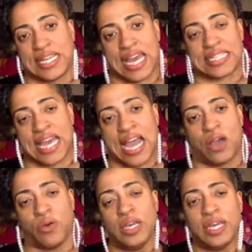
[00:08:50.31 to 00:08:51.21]
And that's
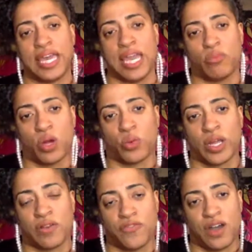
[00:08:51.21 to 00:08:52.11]
how M1
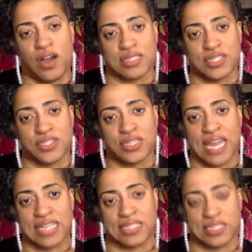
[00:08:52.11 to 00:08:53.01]
Rail falls into
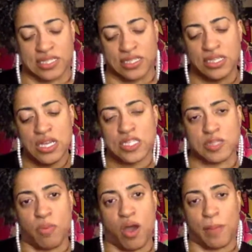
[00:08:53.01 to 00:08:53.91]
that. It's just a
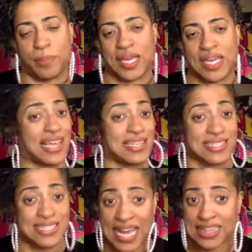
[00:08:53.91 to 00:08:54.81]
small piece. It
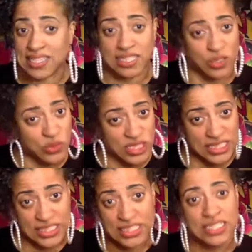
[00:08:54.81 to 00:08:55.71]
is not the
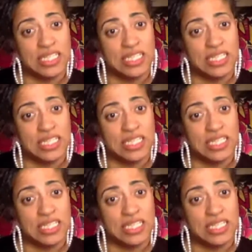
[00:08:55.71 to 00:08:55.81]
solution.